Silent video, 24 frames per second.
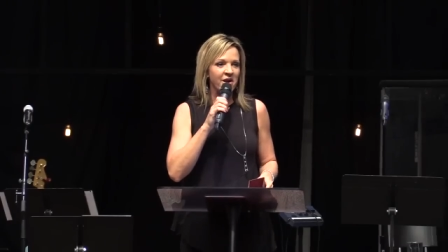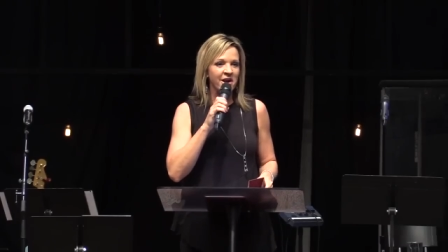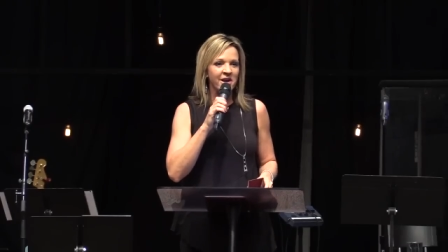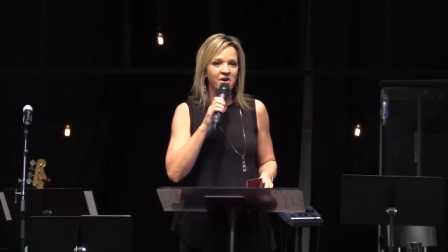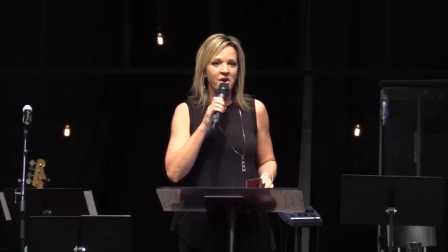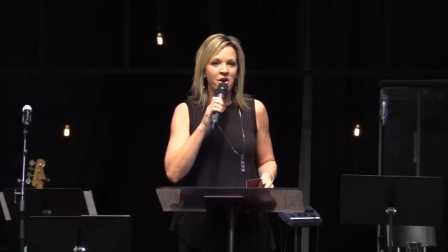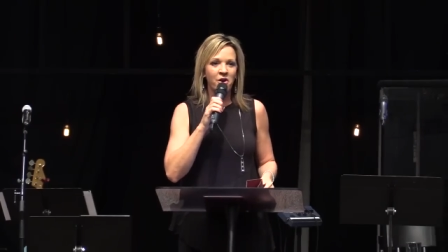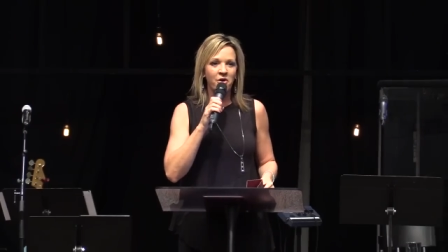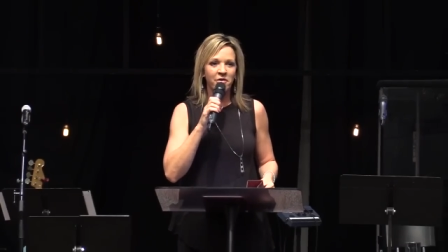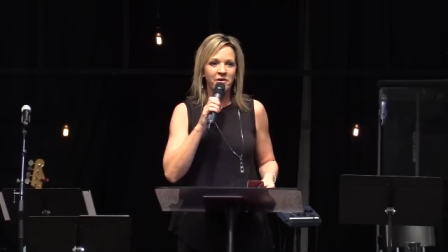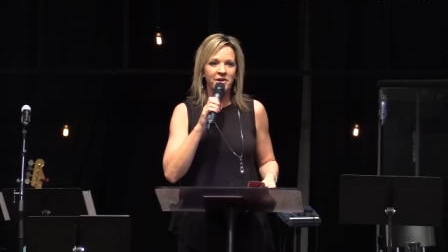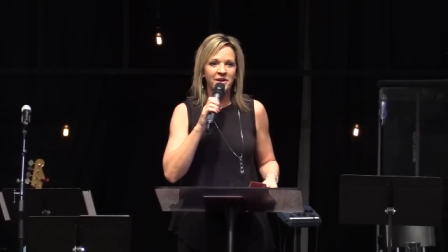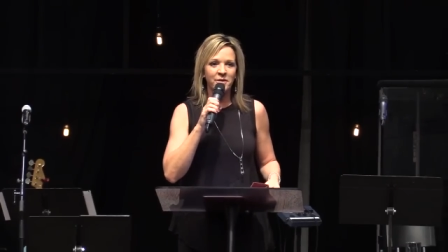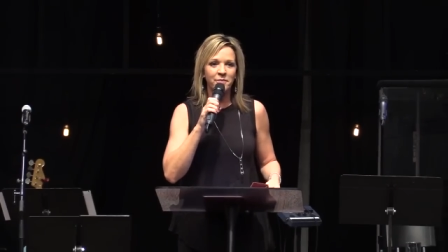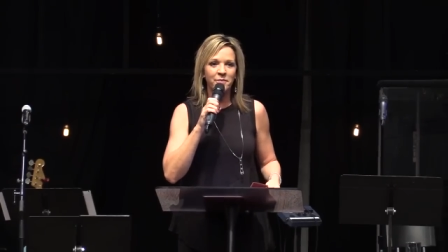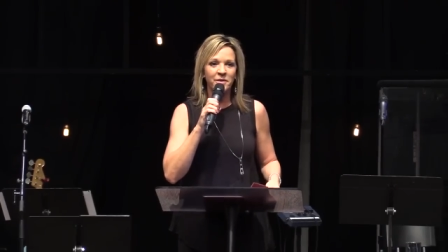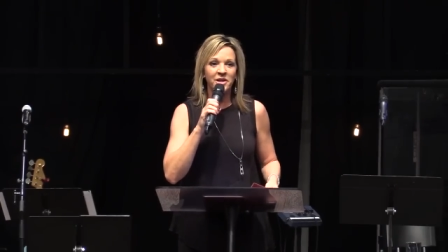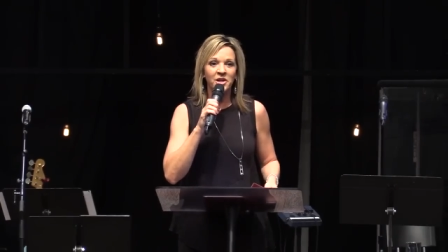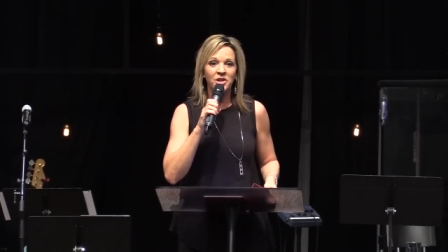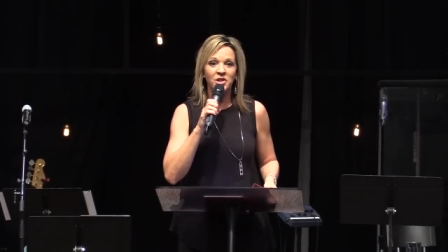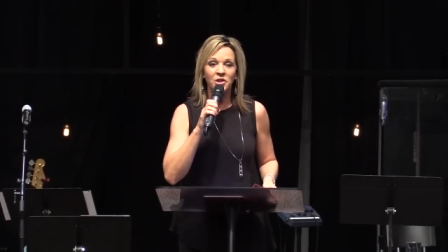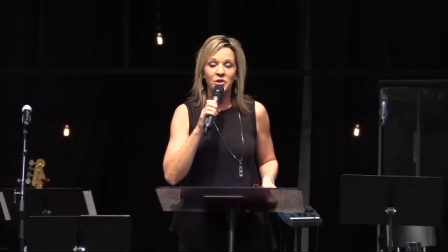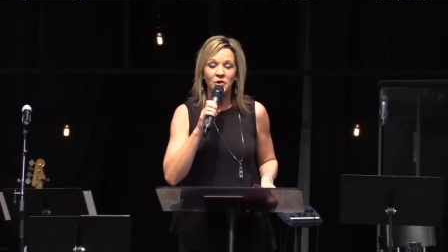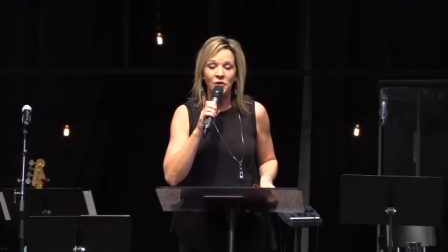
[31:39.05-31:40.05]
had already
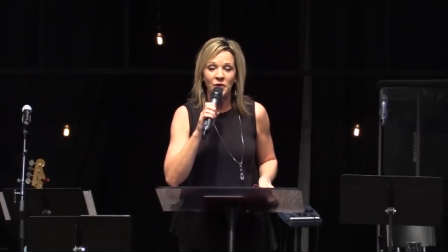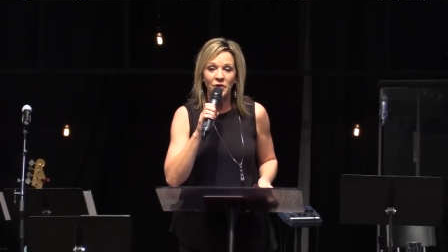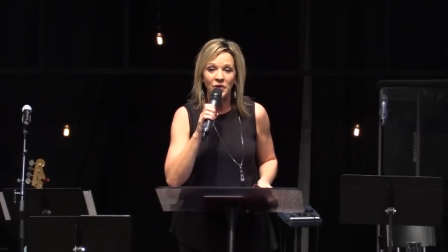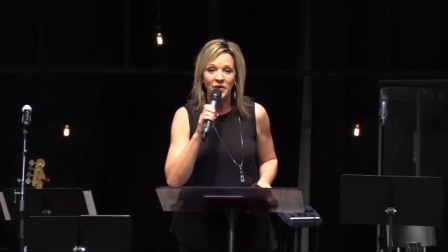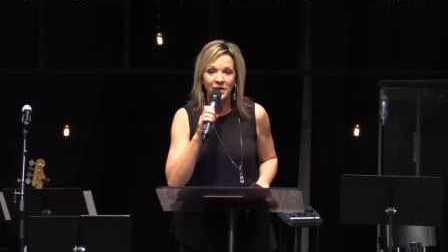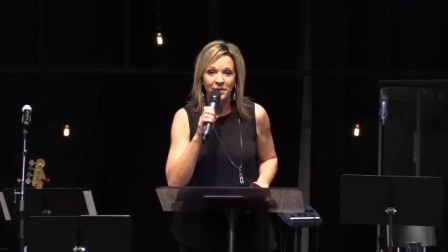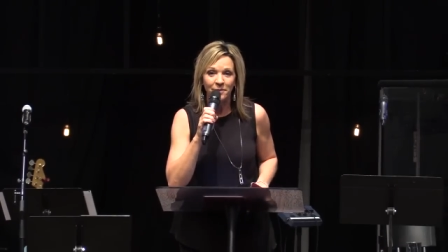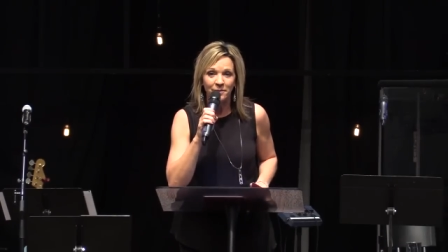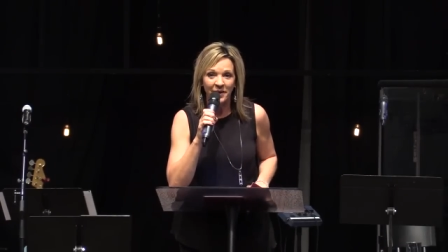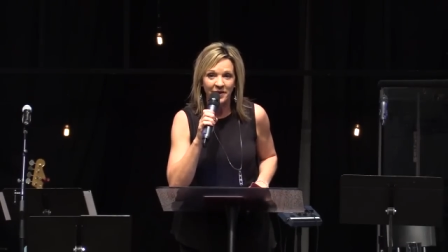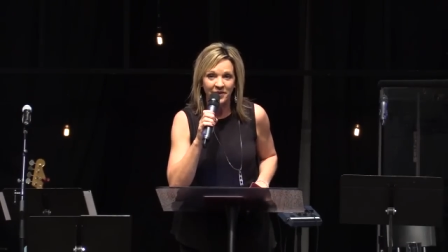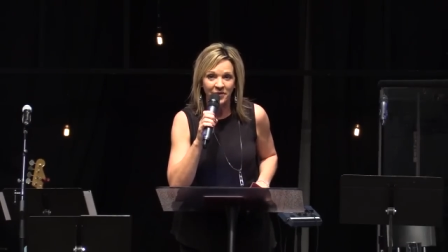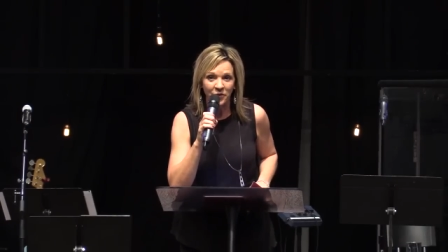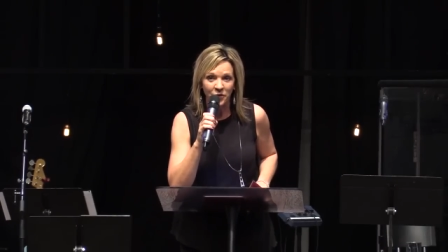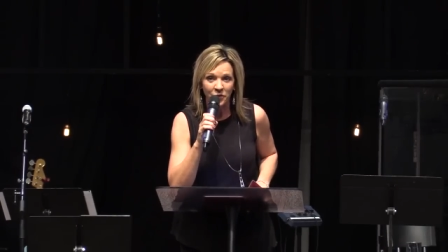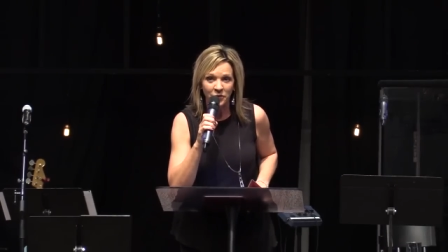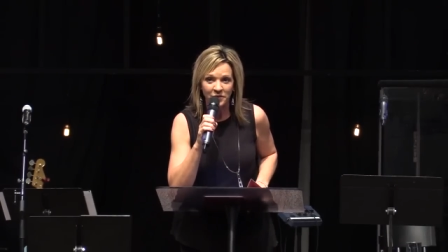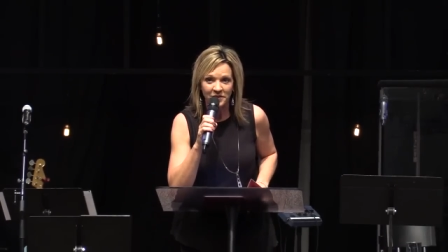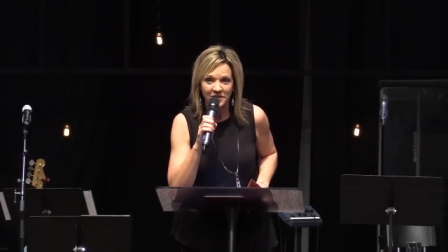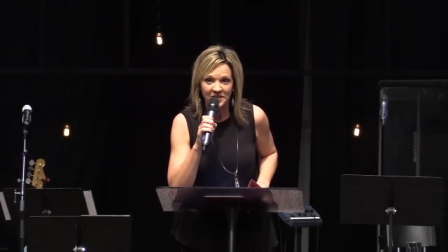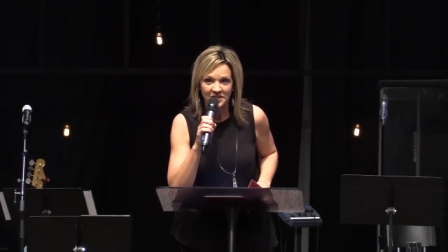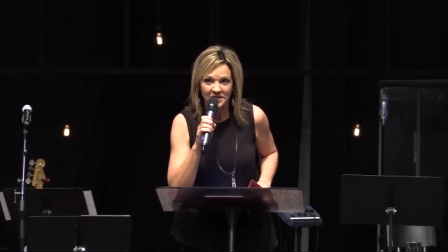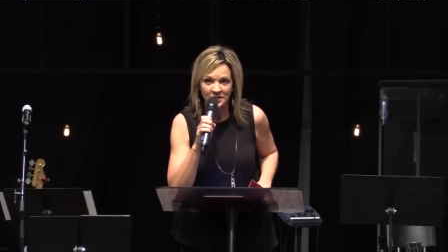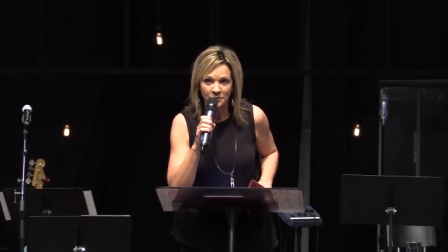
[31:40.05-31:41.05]
been alerted by the
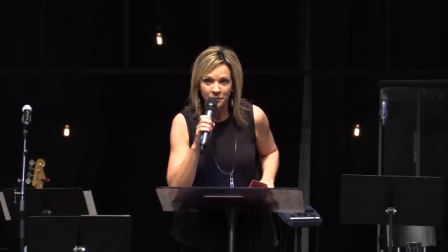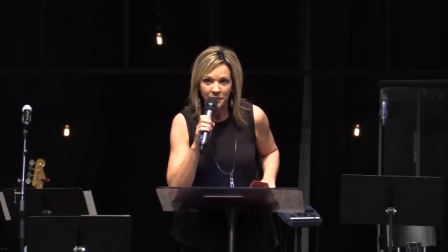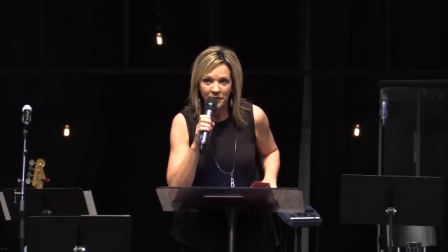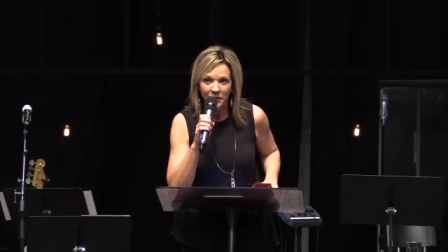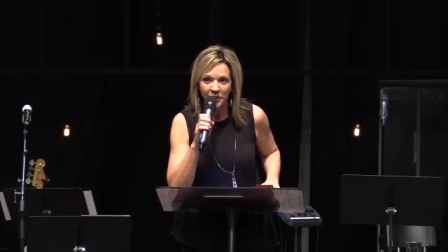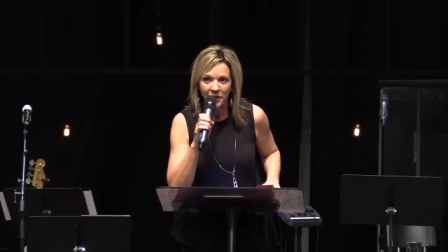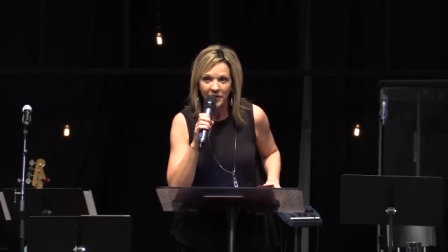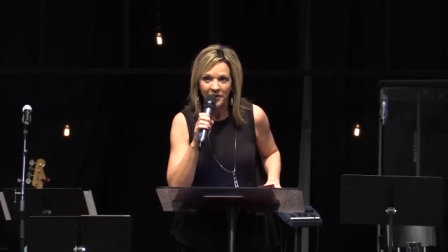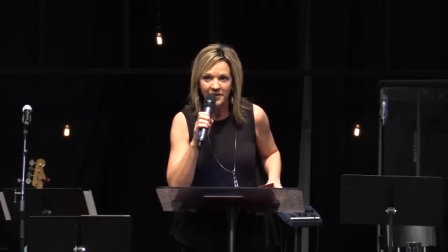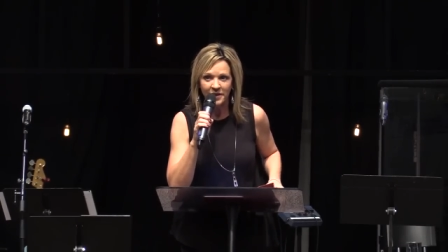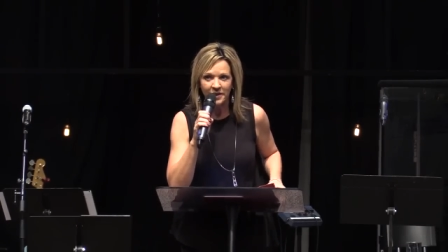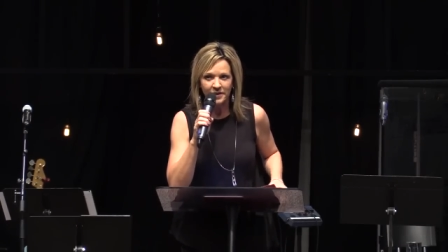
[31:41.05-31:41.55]
Holy Spirit